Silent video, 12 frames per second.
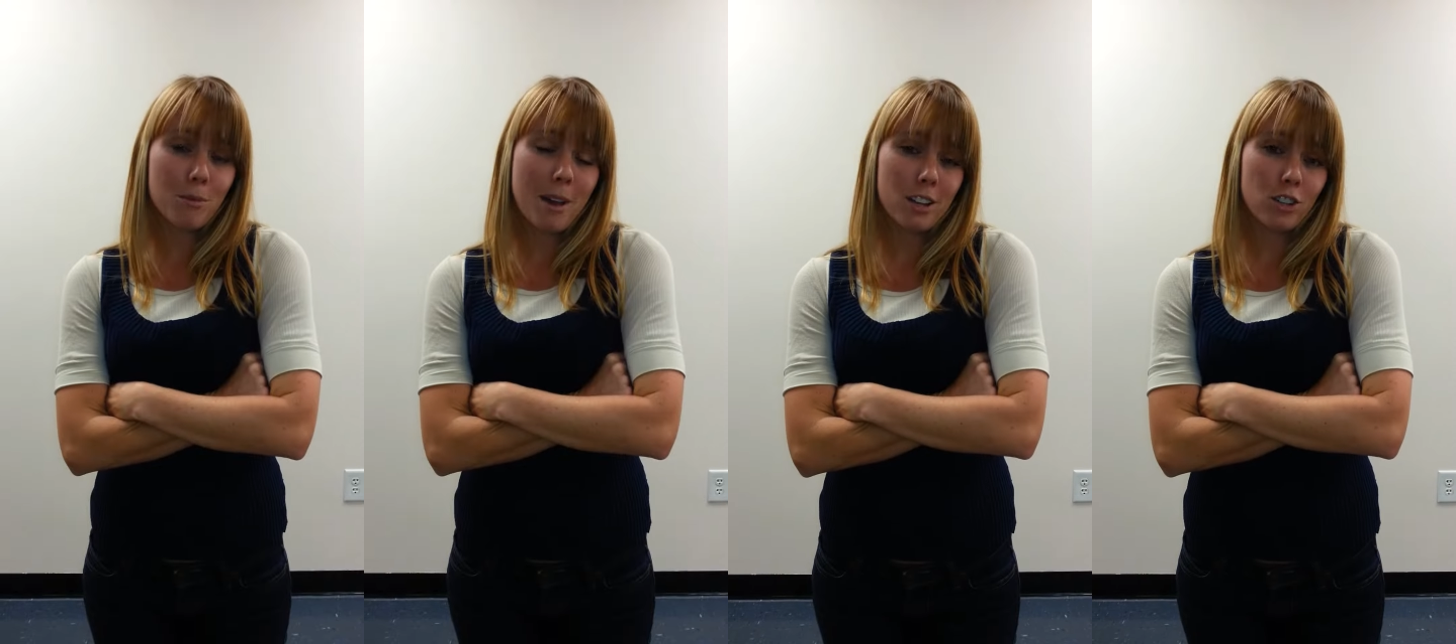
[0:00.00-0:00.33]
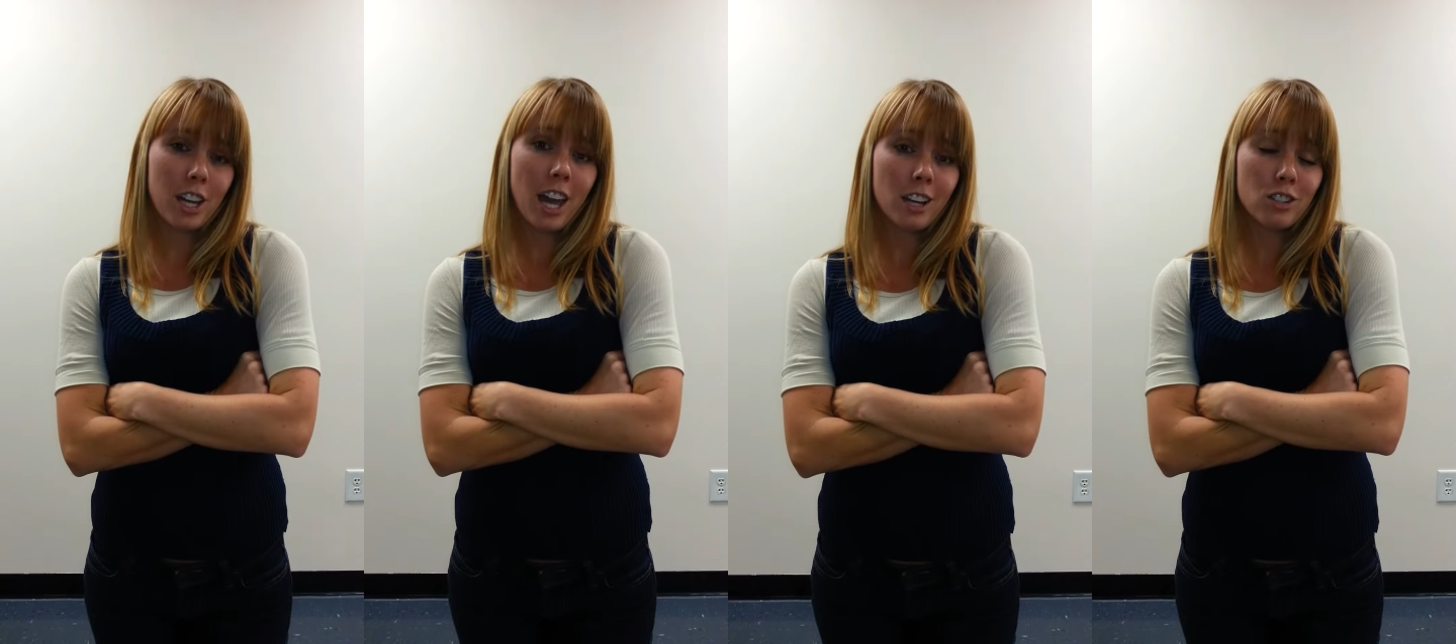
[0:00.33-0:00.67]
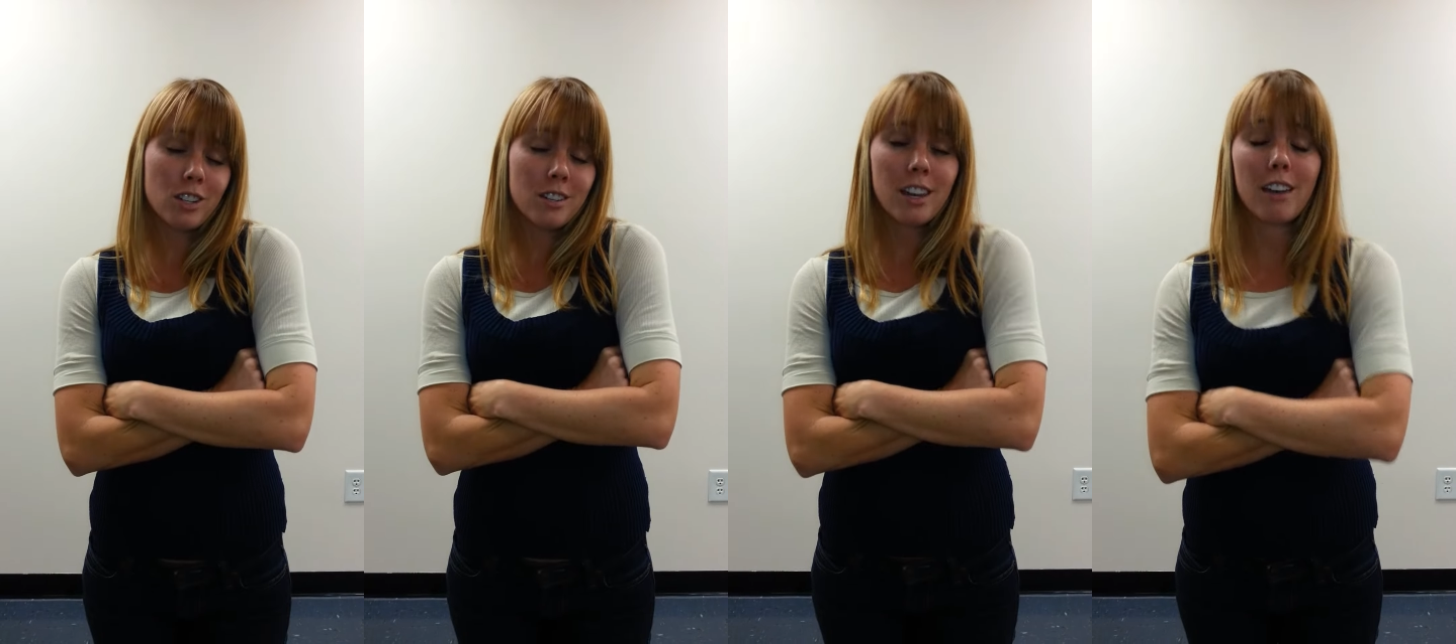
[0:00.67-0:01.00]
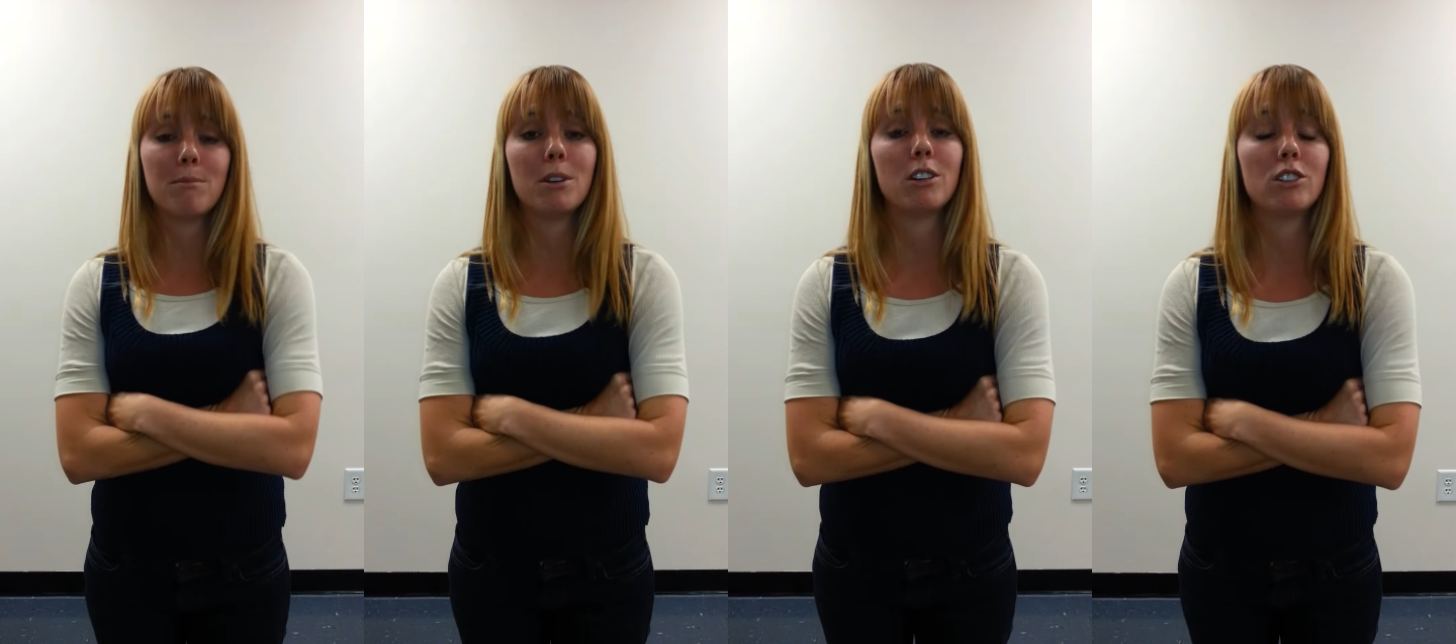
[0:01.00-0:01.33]
my education,
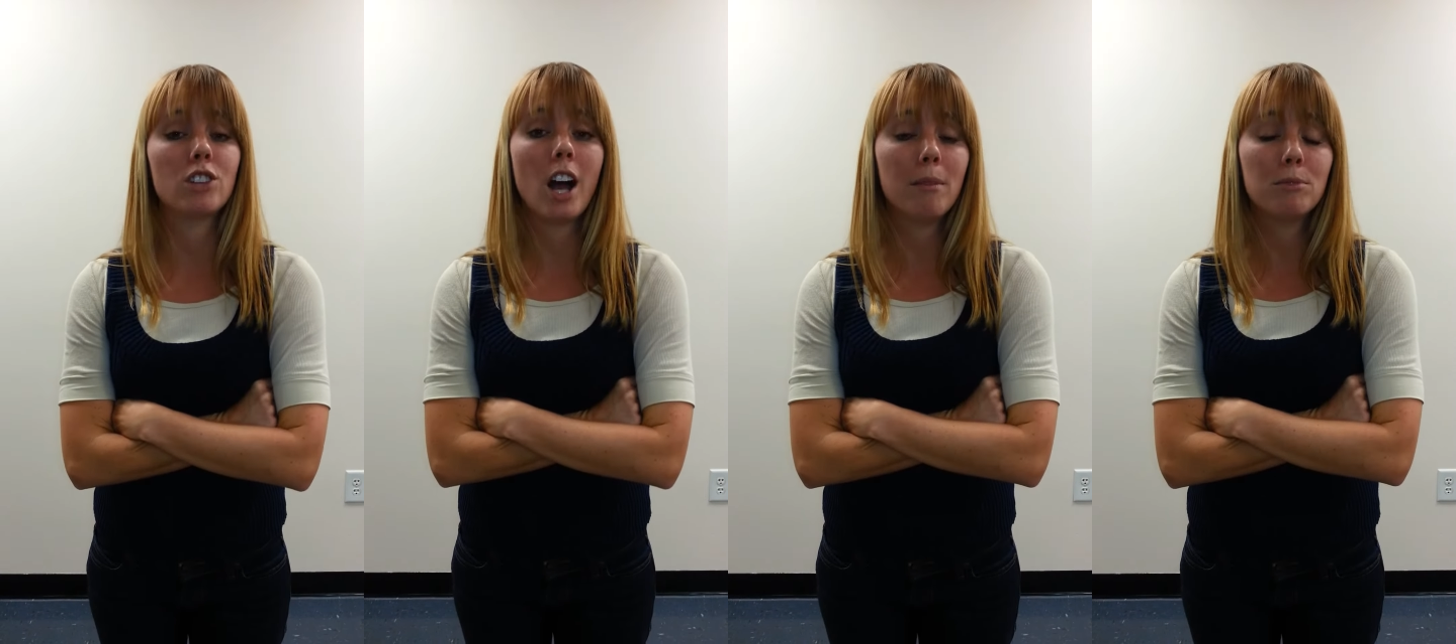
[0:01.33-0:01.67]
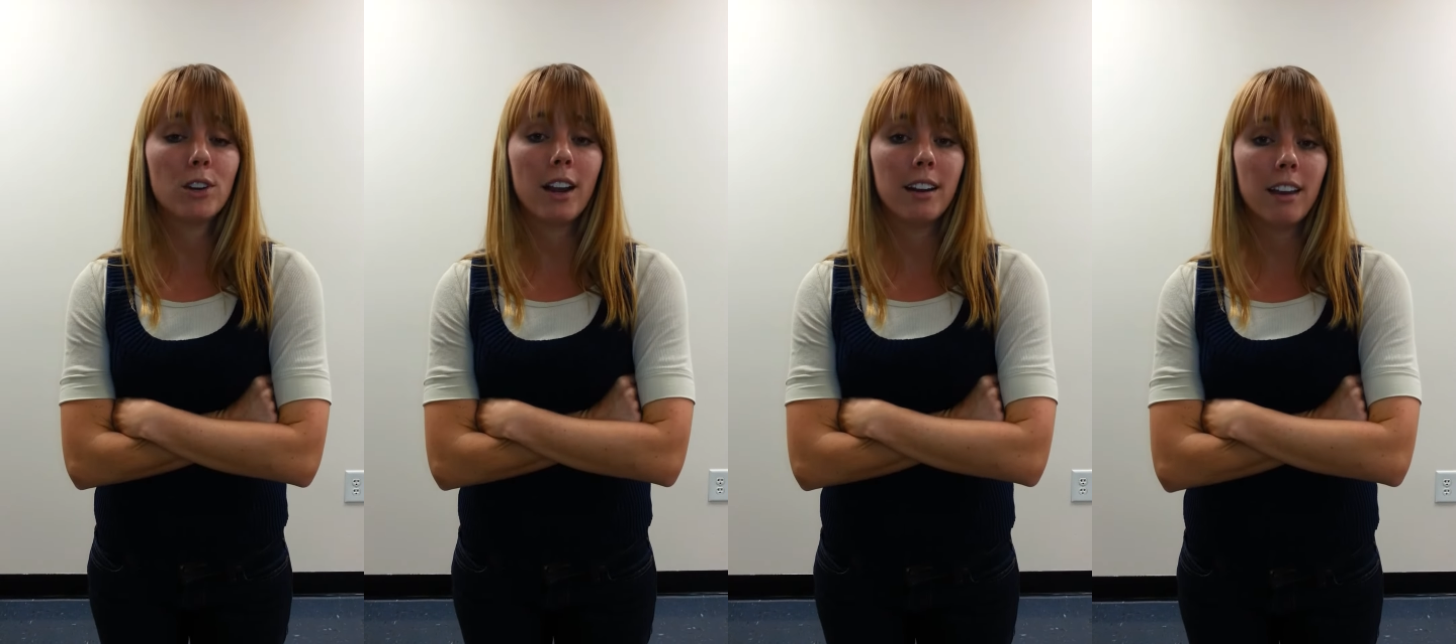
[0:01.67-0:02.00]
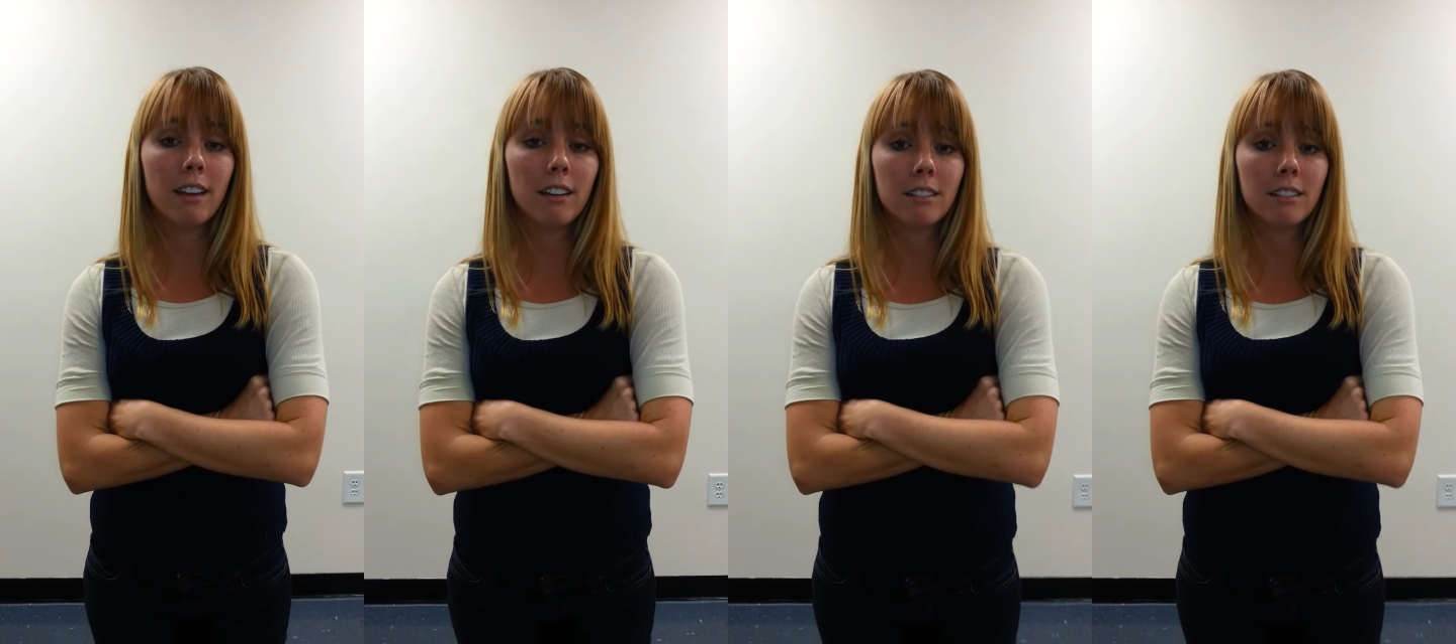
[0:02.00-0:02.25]
gave me good job training.